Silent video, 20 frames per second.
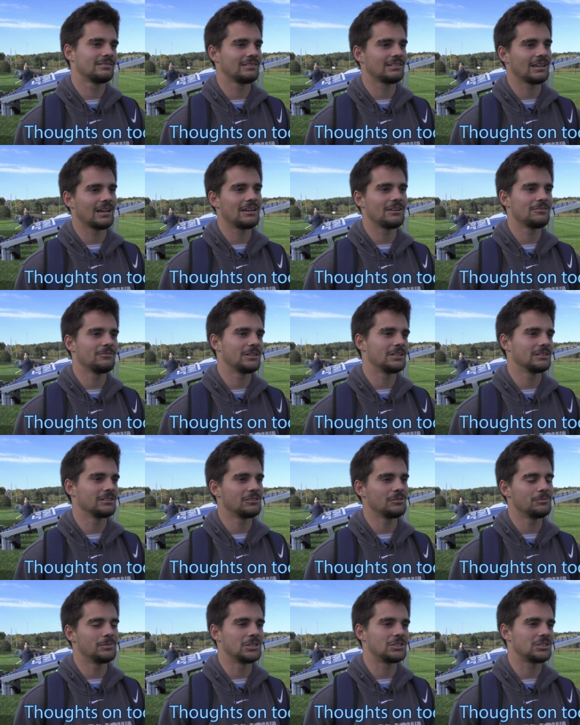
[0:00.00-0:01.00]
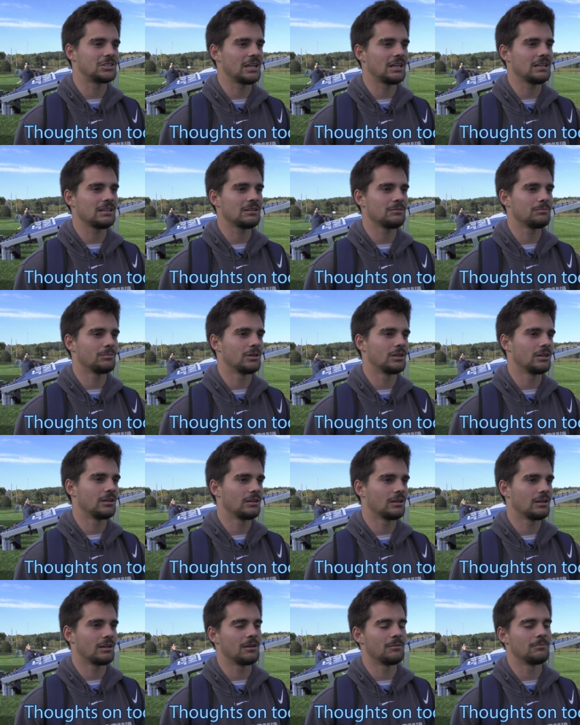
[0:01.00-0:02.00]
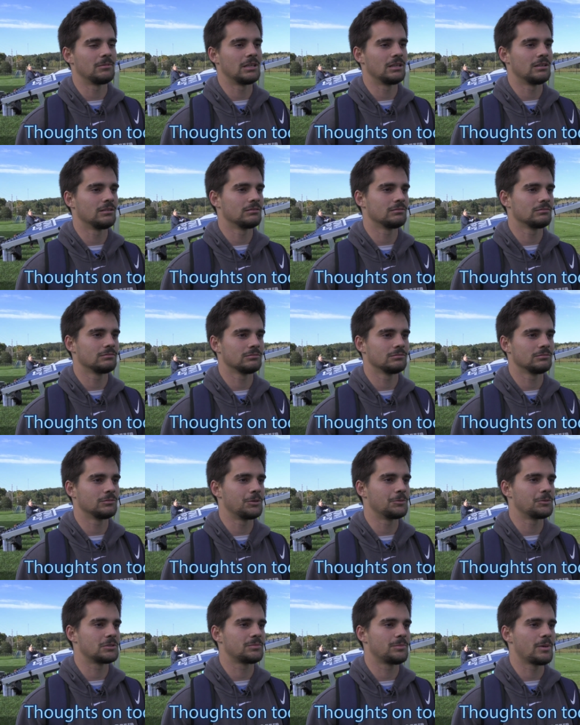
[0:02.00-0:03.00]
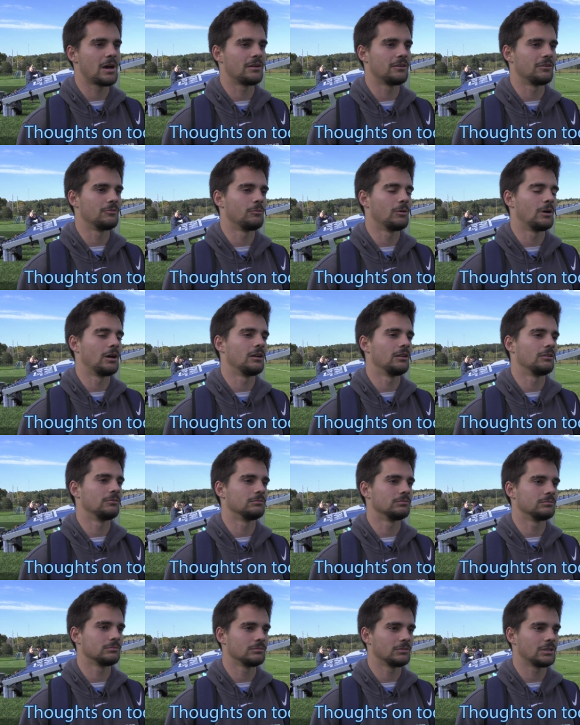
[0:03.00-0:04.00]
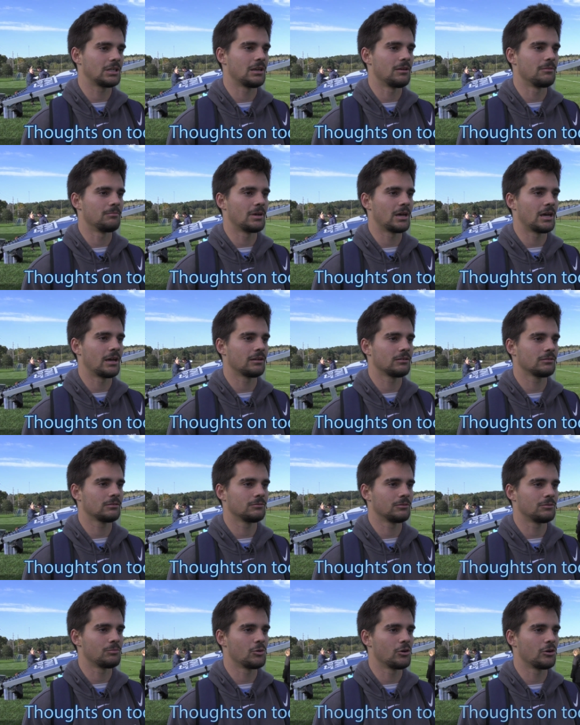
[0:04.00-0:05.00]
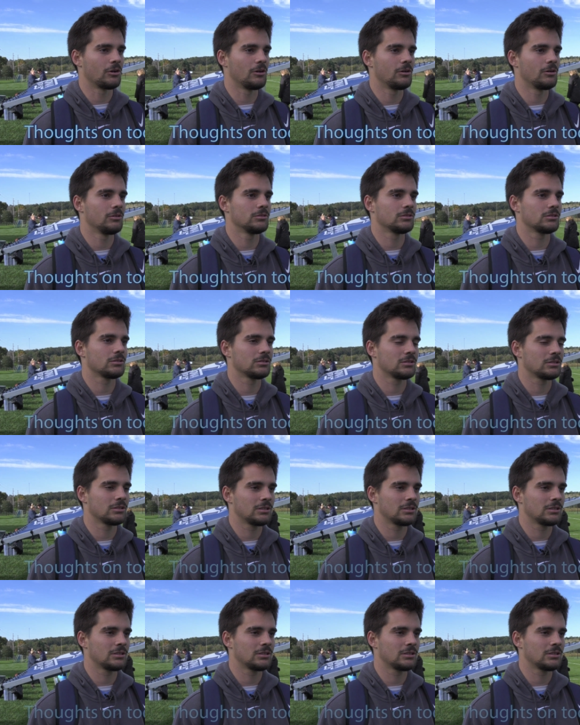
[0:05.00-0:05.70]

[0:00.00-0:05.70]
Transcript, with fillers: kind of went a little bit shaky, but I mean, we responded well and came back with more goals.